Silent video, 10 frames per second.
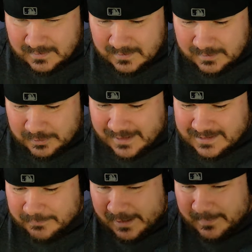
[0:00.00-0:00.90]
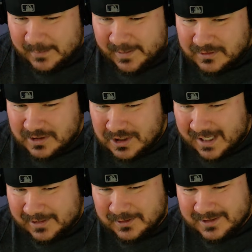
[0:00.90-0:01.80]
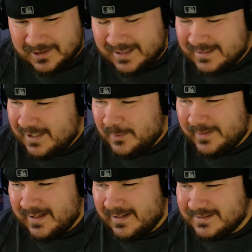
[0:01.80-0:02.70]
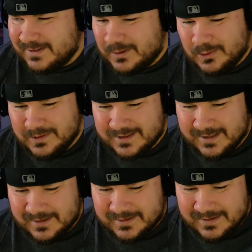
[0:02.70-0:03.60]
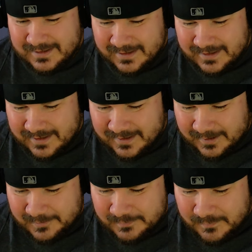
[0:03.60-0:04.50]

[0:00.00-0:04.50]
you guys see what I mean about the shadows though? Like, tell me that isn't cool as hell, you know?